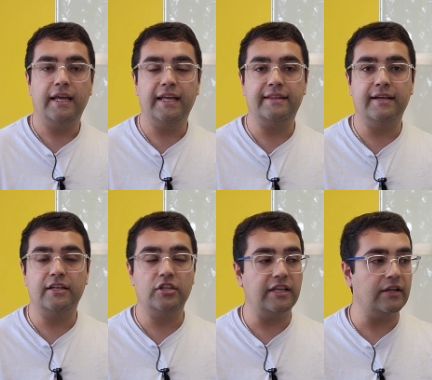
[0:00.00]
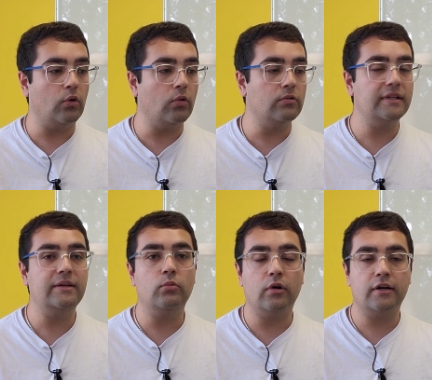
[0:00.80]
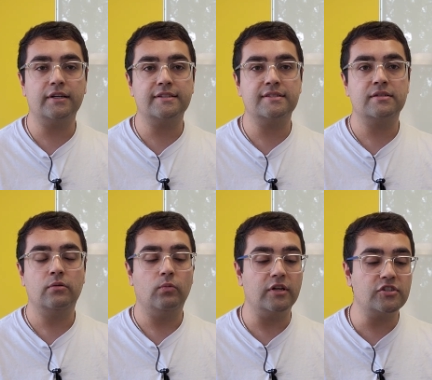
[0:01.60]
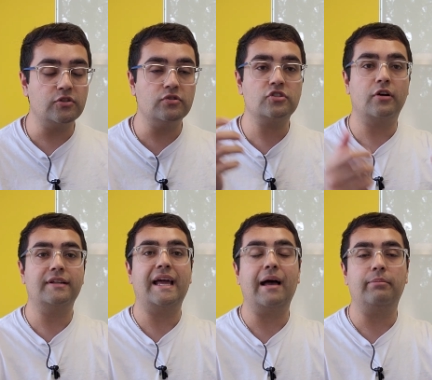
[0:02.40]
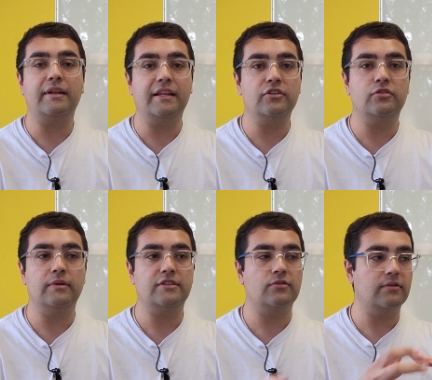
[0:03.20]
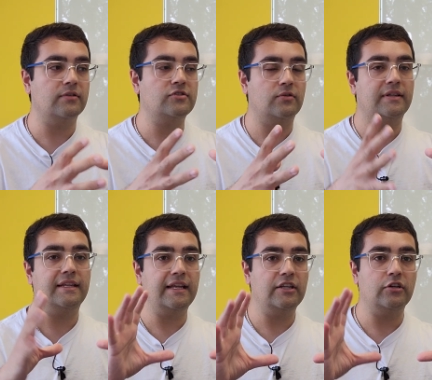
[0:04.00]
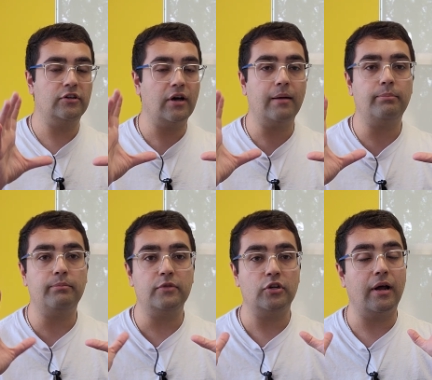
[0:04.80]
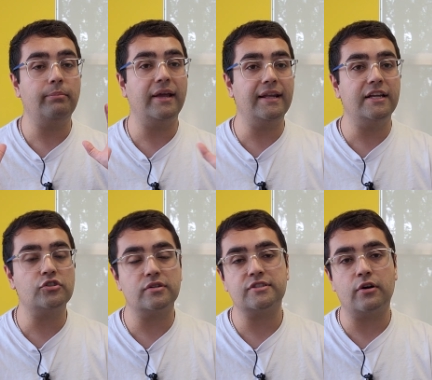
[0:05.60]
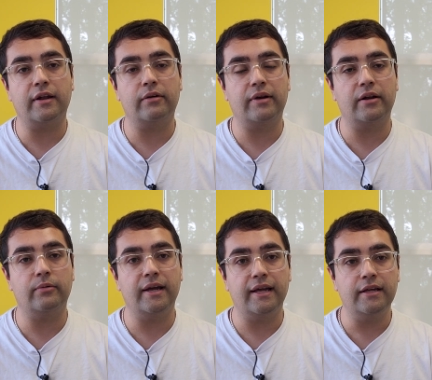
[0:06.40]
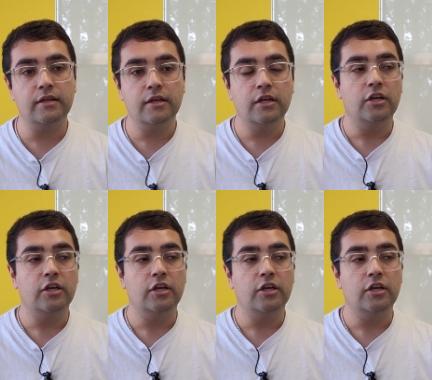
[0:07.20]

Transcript: It, it only works once you start tapping into it. So so it, you're not you're not paying interest on it right away.